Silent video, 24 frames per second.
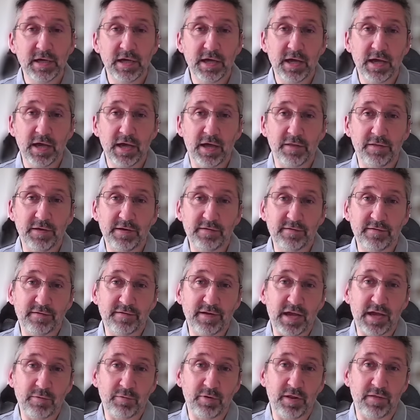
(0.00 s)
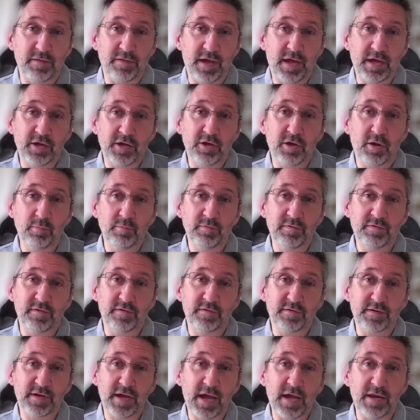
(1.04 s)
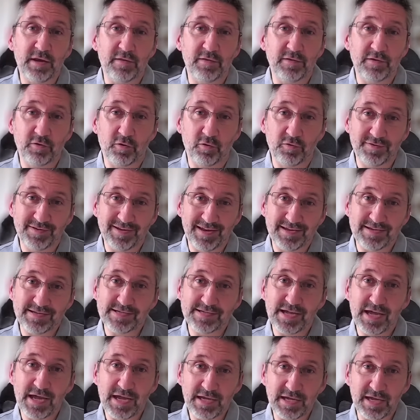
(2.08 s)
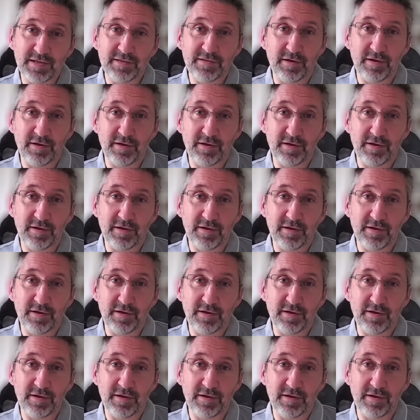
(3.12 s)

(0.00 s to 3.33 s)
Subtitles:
I think, as I say, when it then comes to scaling the content, taking those